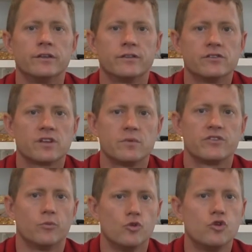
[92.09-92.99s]
there's going to be
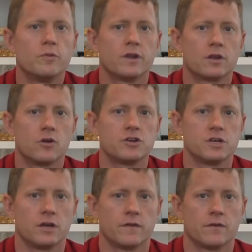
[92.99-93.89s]
some room to
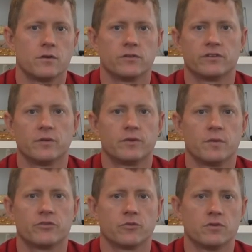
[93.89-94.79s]
negotiate on those.
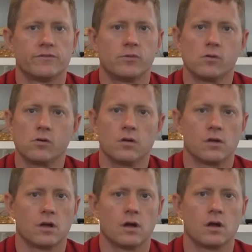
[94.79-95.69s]
Sometimes three, four
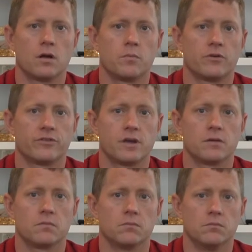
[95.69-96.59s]
uh, percent,
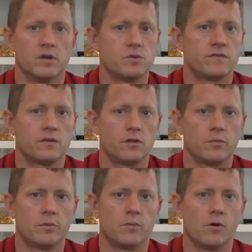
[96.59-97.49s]
maybe even a little
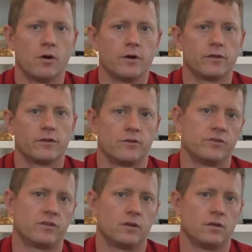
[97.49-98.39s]
bit more. So
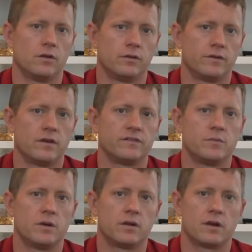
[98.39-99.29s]
it, it, does
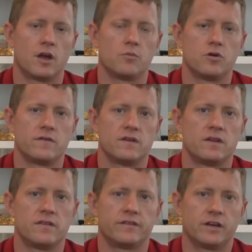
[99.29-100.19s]
depend on how
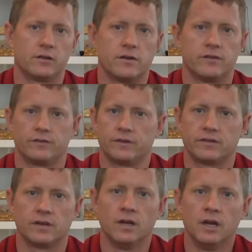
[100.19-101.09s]
motivated the seller is. If
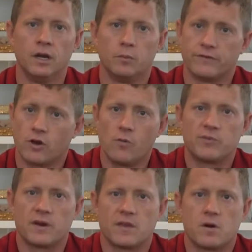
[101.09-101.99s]
it's if the home's
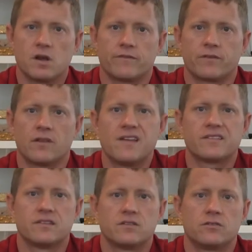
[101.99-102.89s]
been on the market for
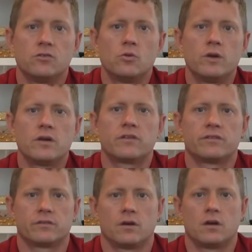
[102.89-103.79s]
less than two
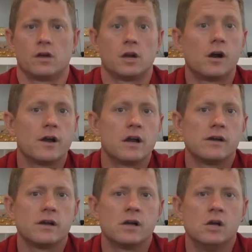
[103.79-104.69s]
weeks uh, in our
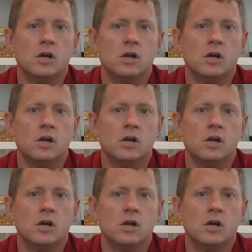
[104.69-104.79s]
area,